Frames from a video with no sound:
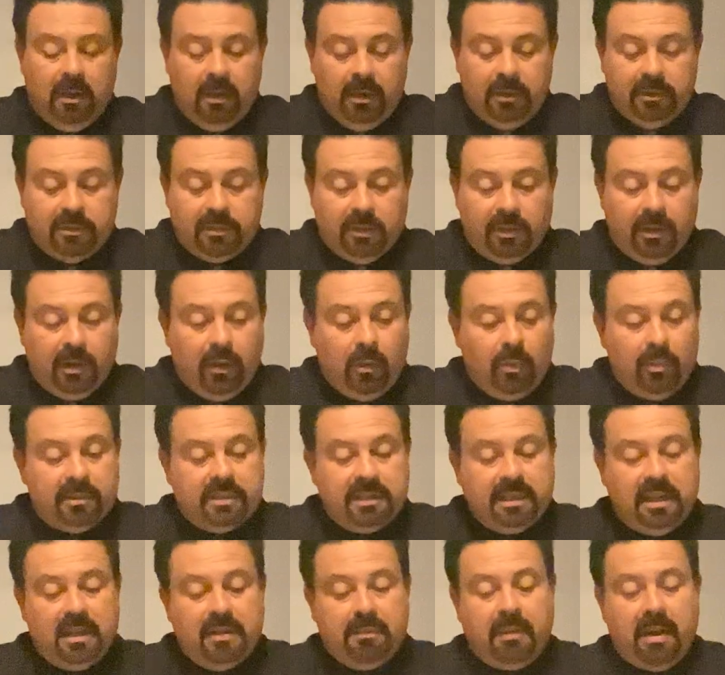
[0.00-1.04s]
So here we
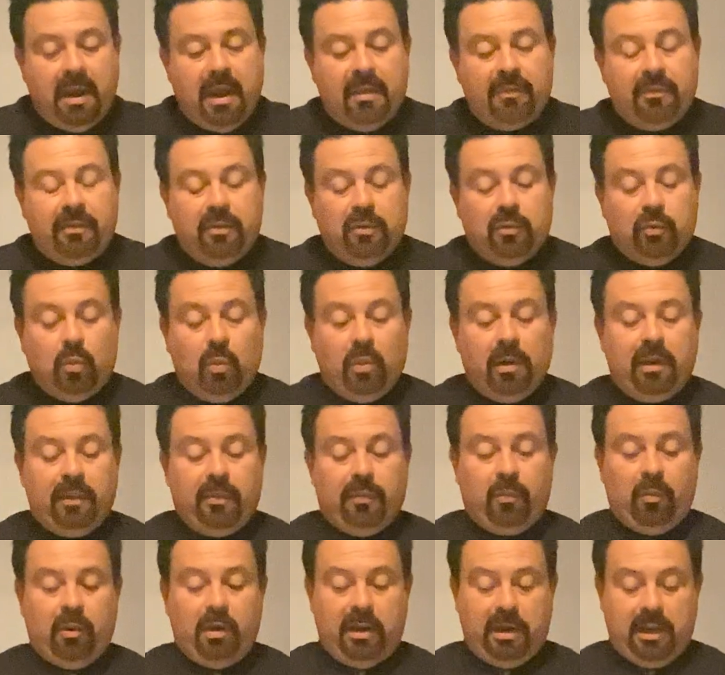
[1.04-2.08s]
see in Matthew
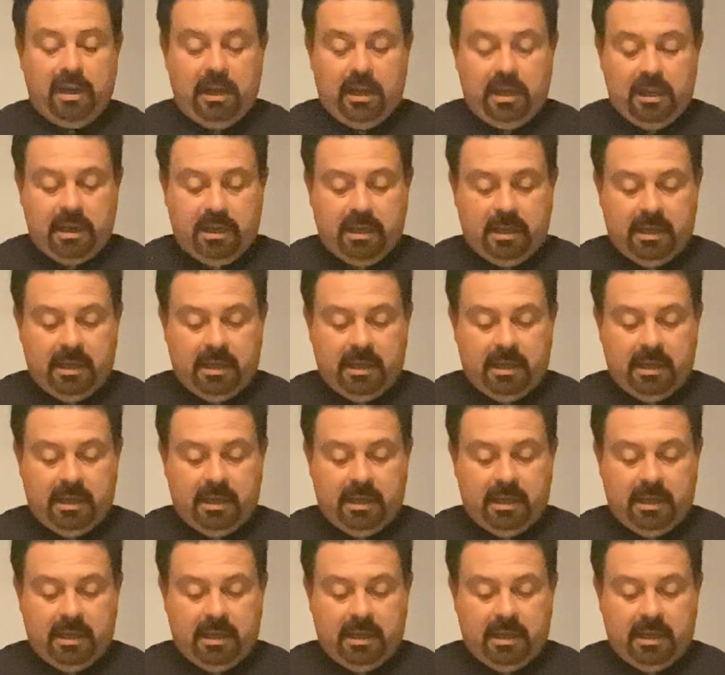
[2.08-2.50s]
23,